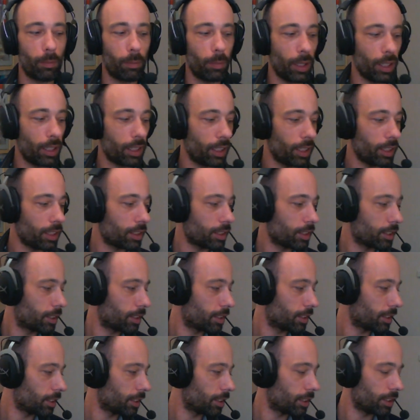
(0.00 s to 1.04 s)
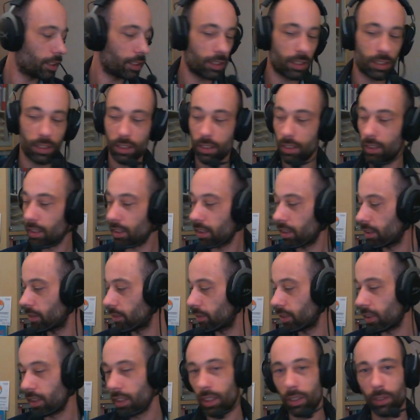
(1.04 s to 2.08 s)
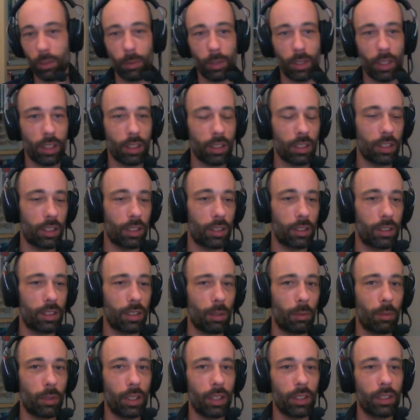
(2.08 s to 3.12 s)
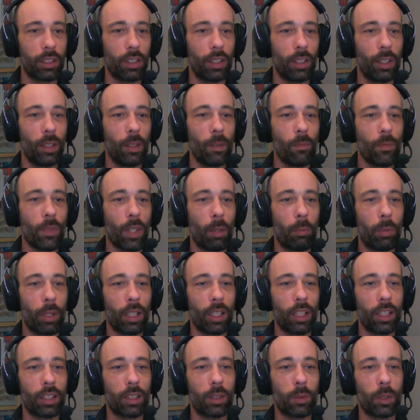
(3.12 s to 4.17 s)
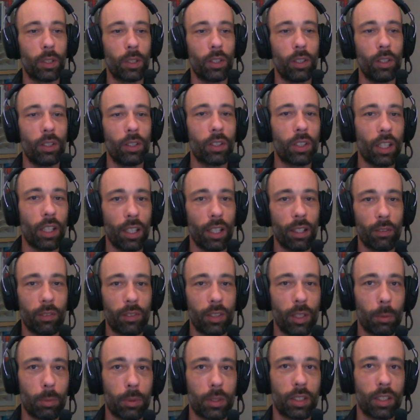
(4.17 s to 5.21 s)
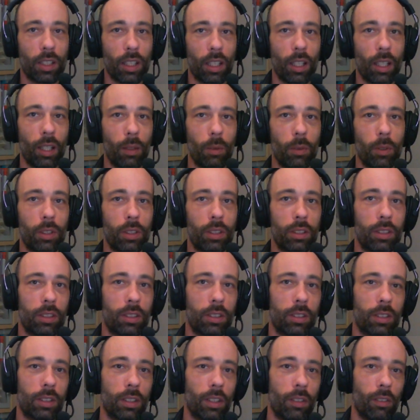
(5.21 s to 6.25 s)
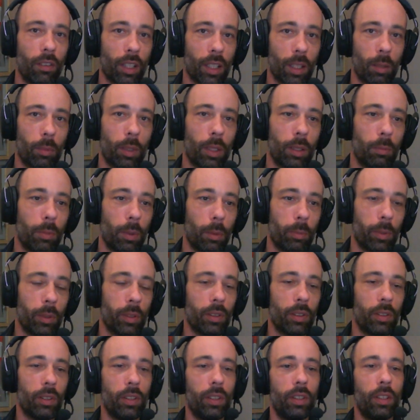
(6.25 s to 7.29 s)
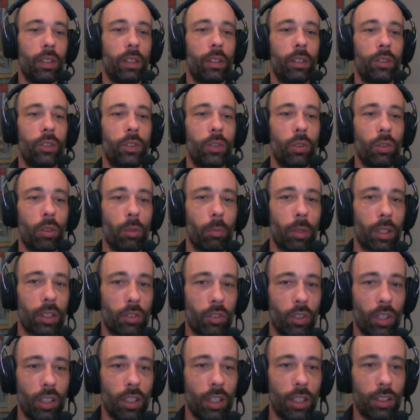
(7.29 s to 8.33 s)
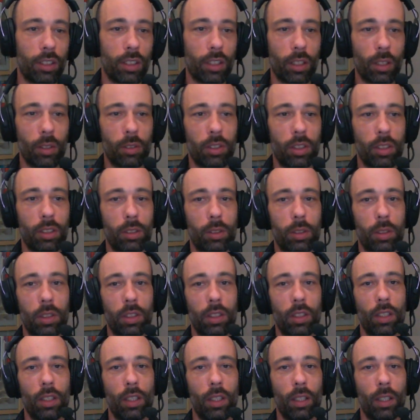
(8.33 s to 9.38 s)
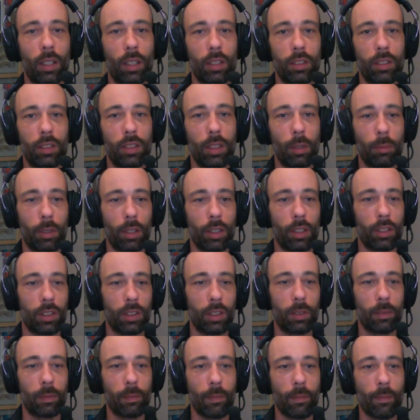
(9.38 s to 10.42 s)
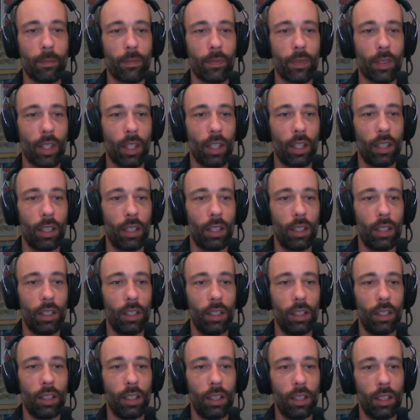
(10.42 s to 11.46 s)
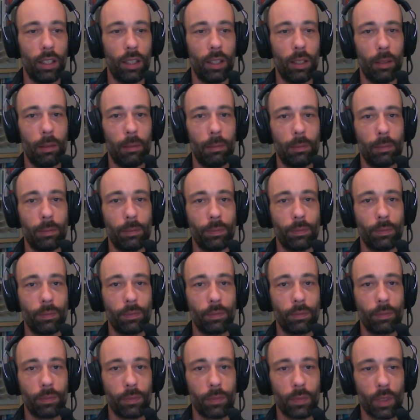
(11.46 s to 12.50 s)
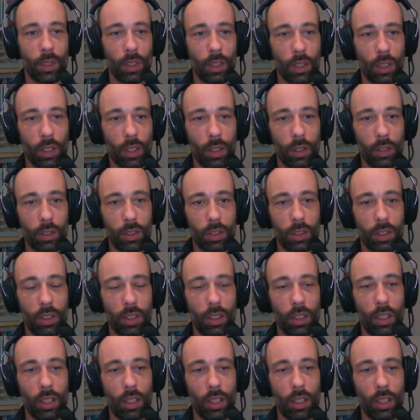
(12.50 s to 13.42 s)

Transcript: big list, and it's not even here on my desk, so it's somewhere else. A big list with all kind of tips I would recommend people during my trainings, coachings, seminars. Um, those